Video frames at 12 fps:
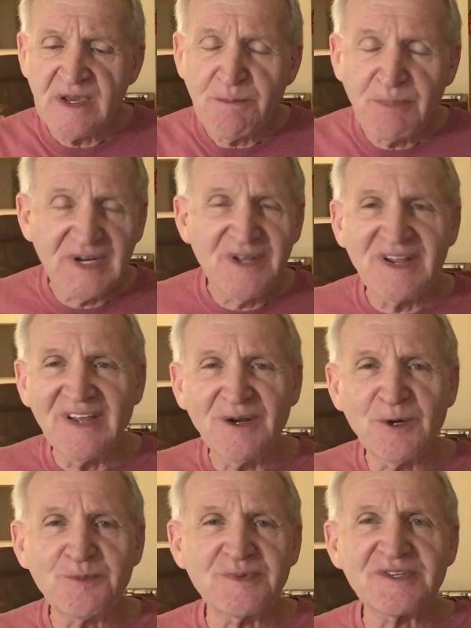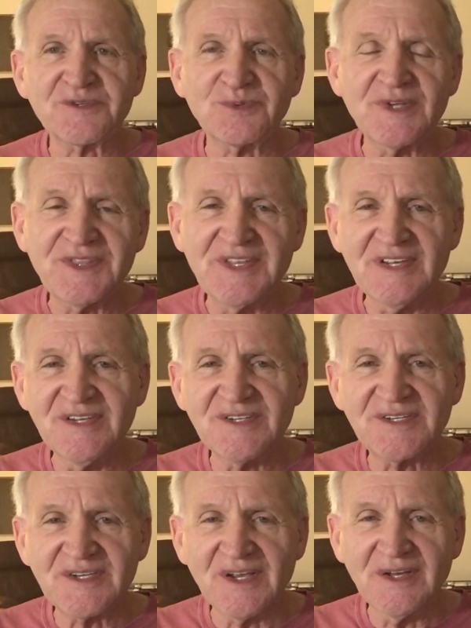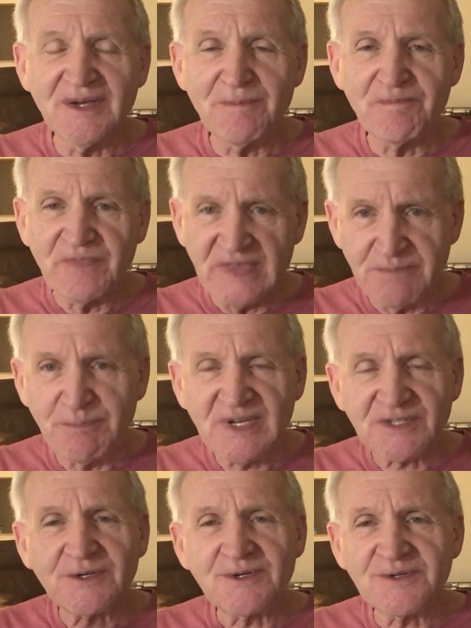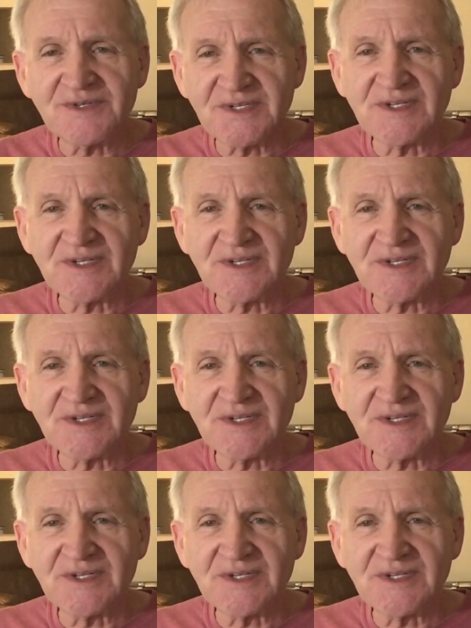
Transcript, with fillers: but it, it opens with these uh, pictures